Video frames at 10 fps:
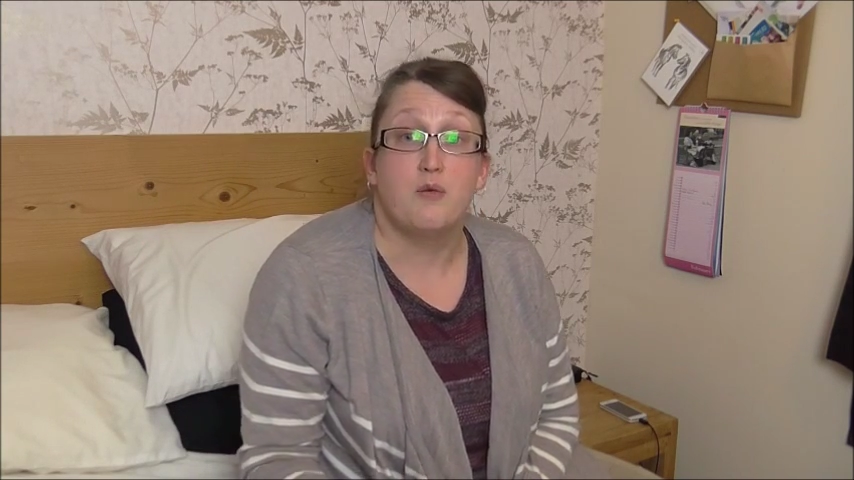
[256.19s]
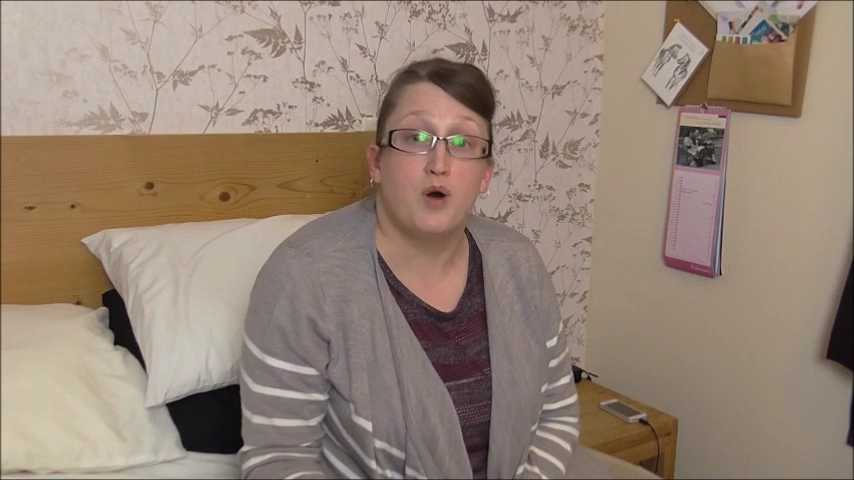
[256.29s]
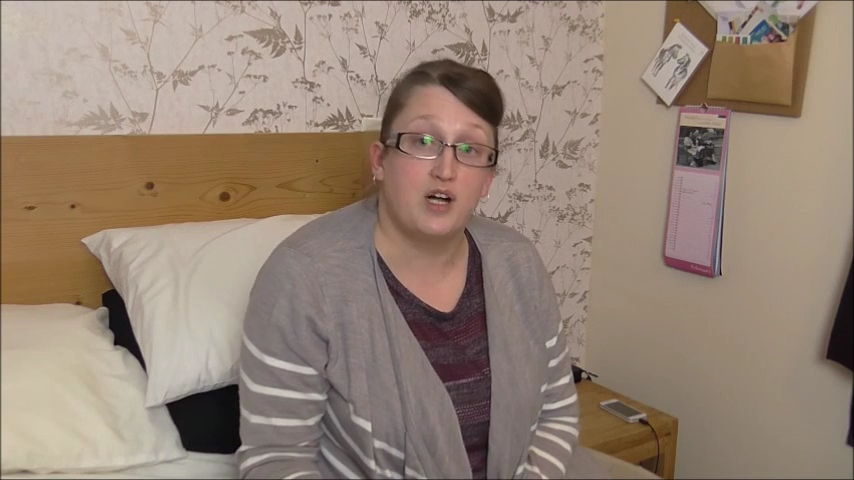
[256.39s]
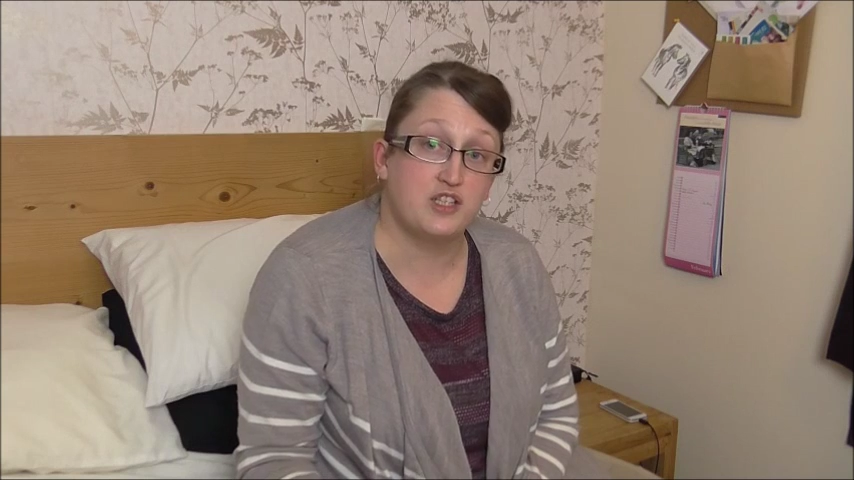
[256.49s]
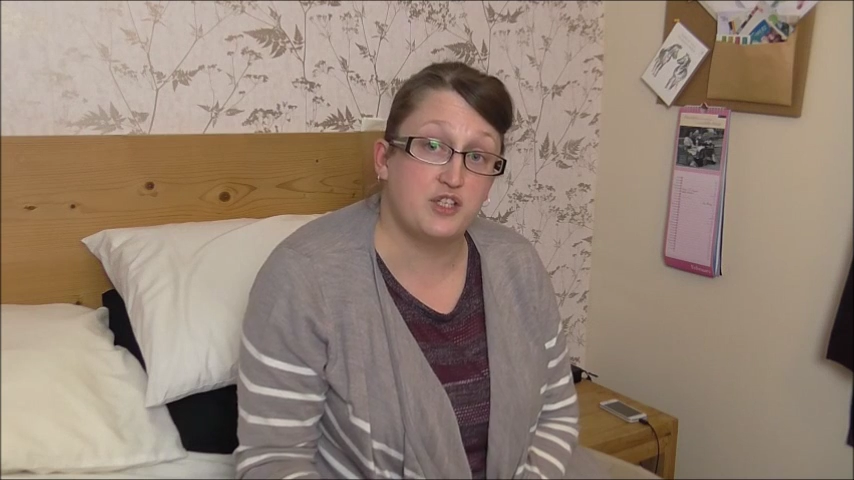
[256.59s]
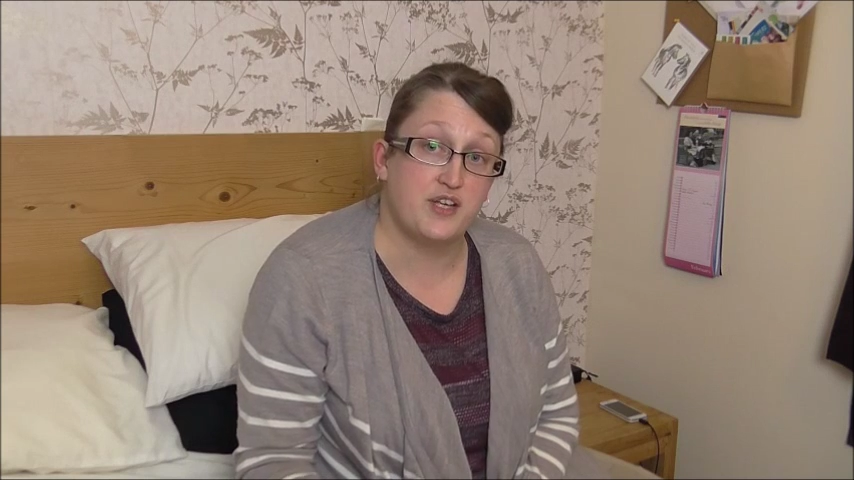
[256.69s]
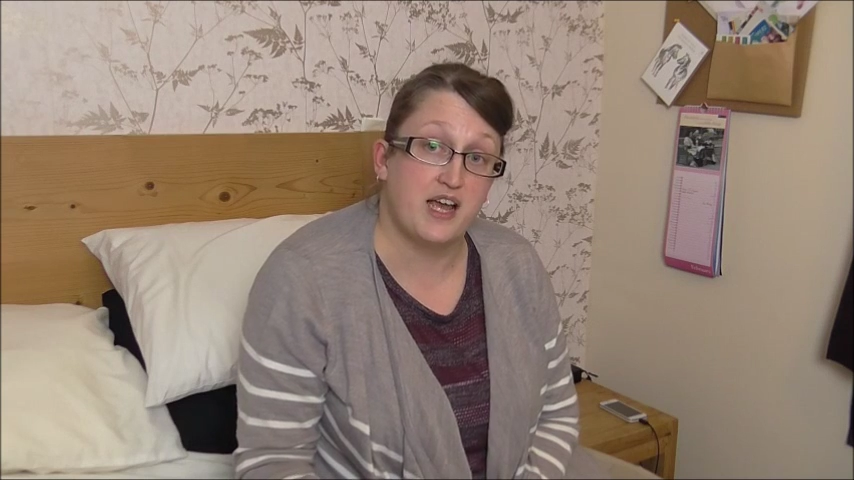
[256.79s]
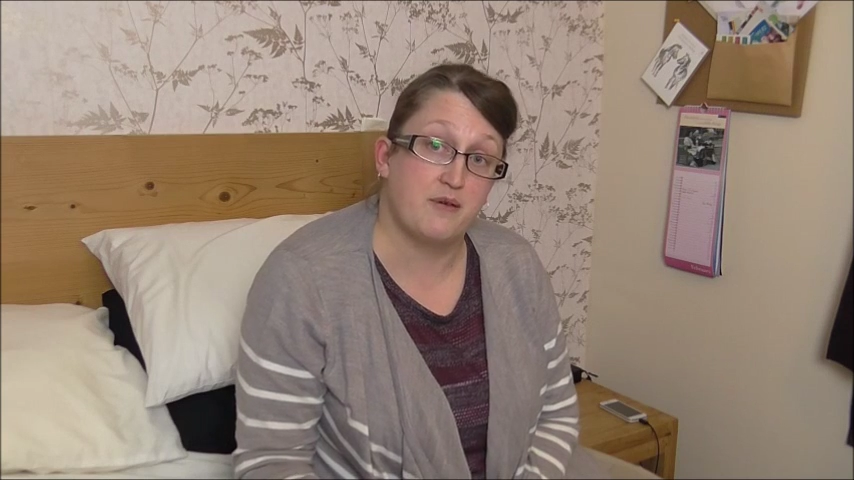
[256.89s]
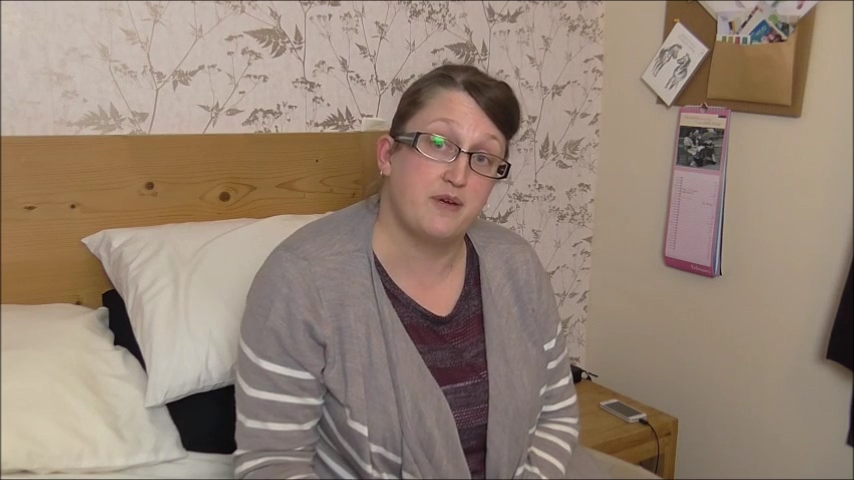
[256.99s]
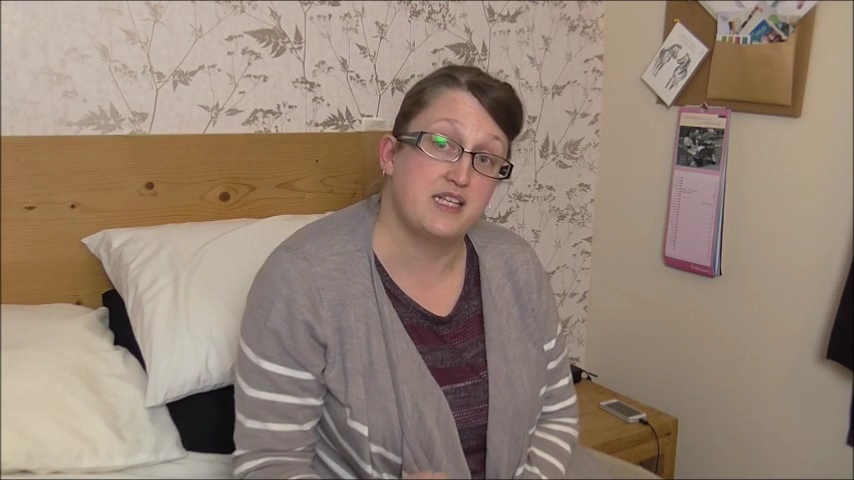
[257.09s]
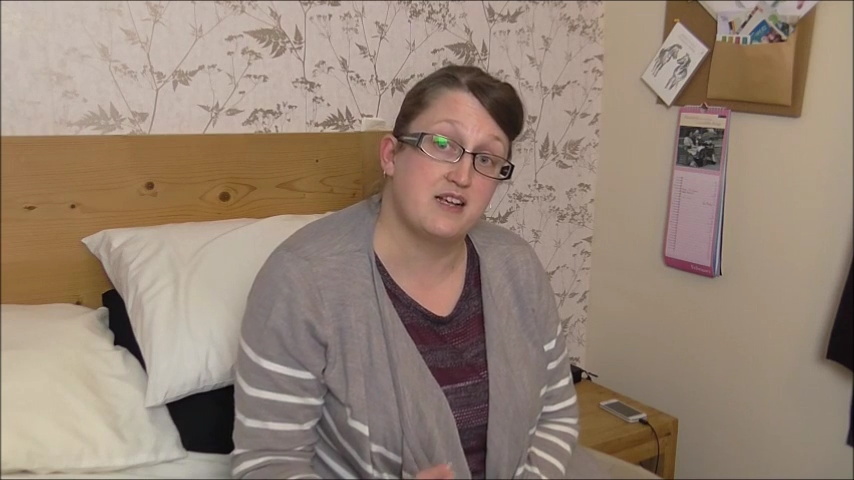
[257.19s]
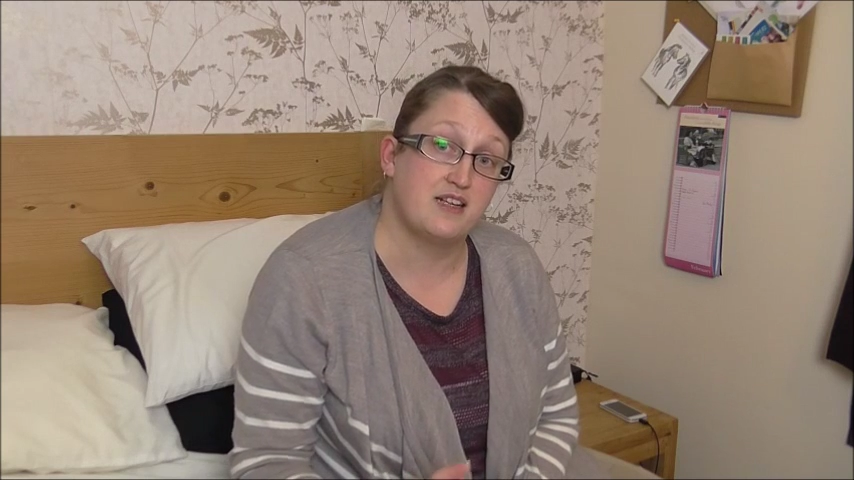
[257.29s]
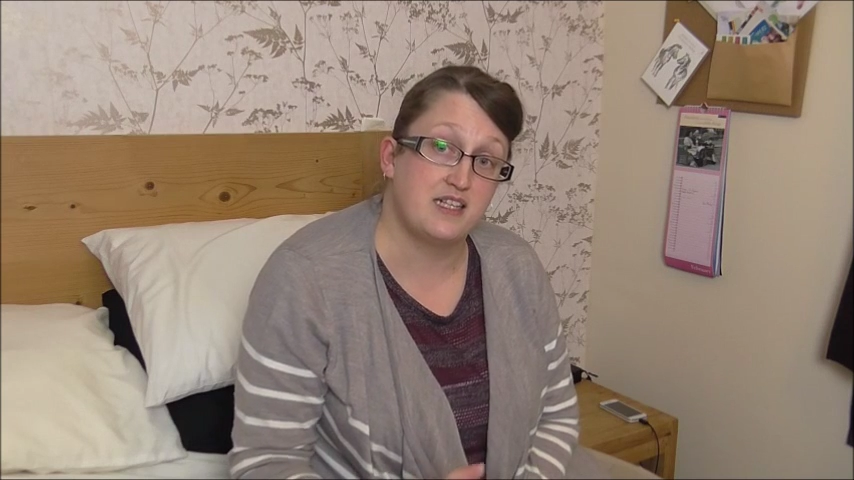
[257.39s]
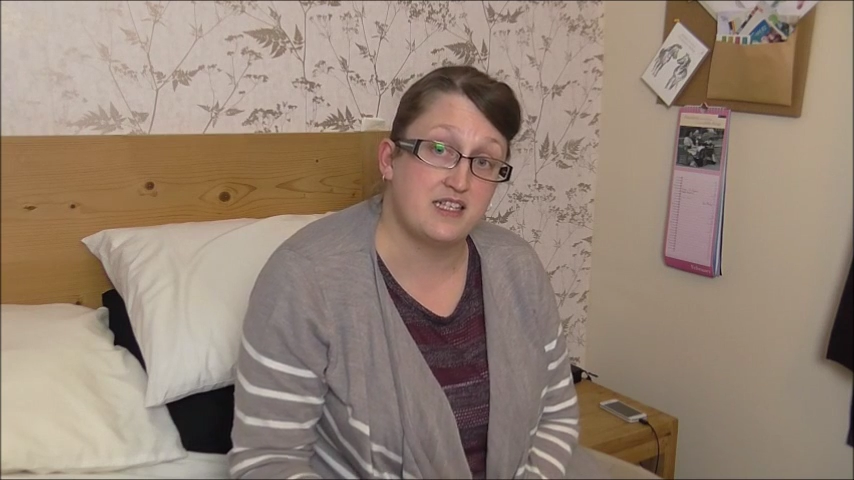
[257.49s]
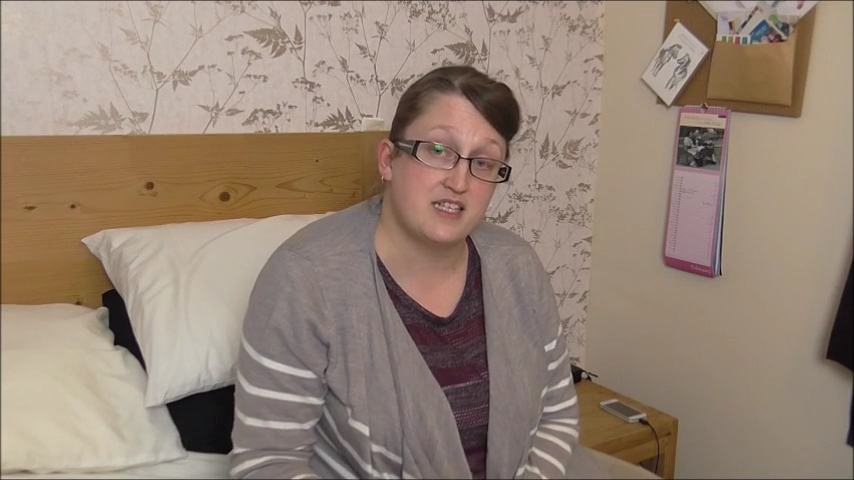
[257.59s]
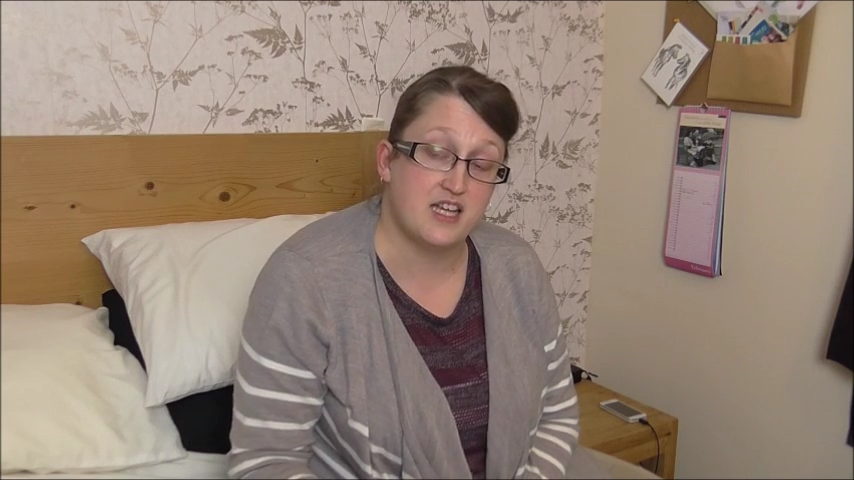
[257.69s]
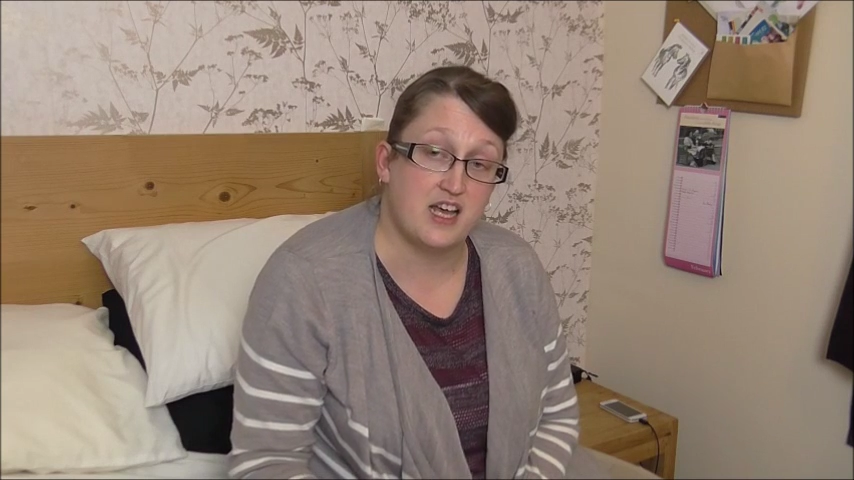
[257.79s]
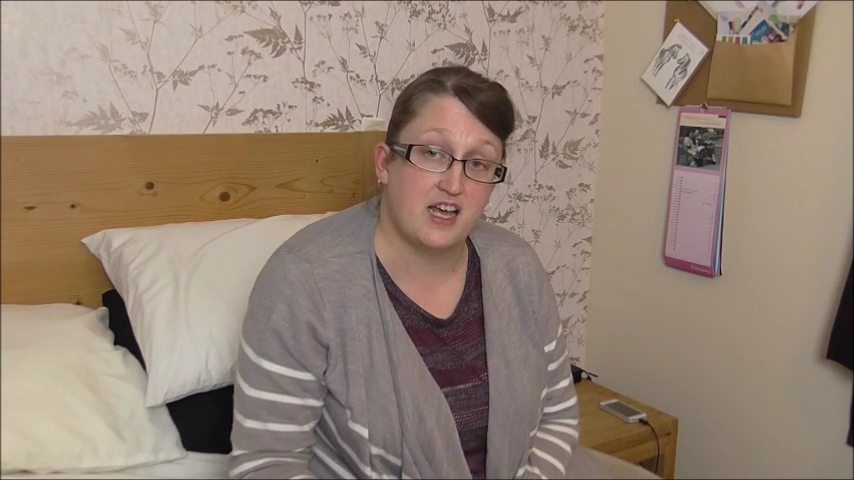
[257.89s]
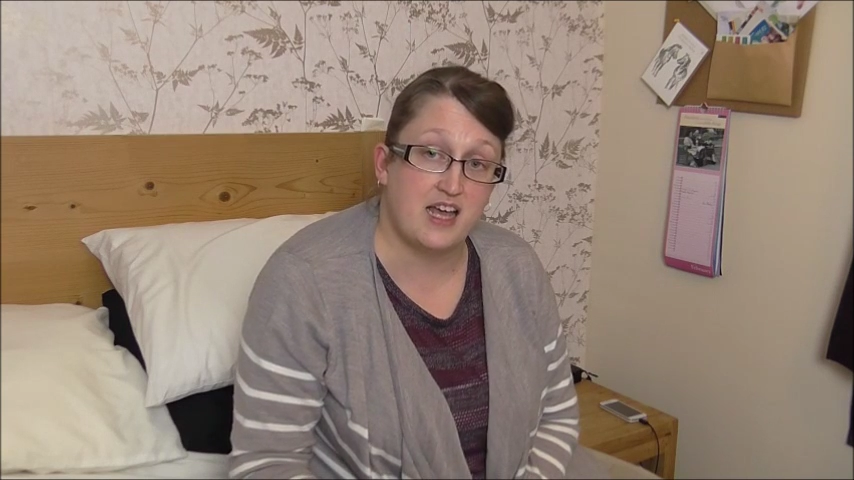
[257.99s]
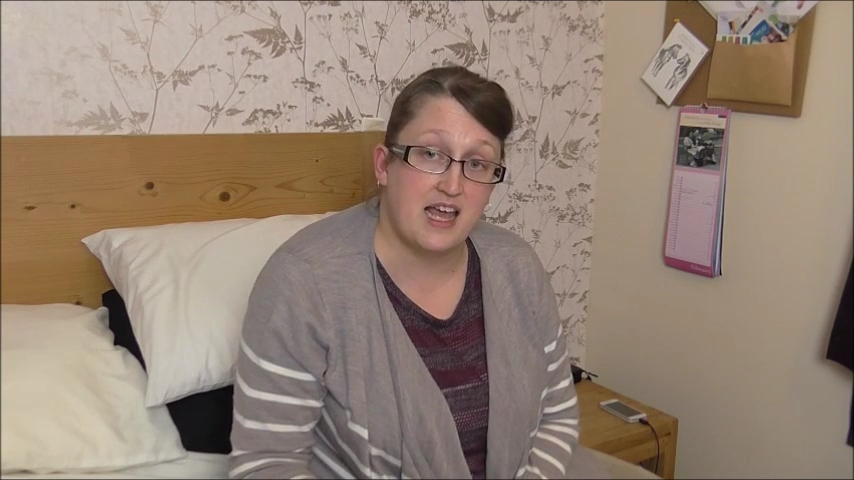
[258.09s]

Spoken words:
What I'll do now is I'll insert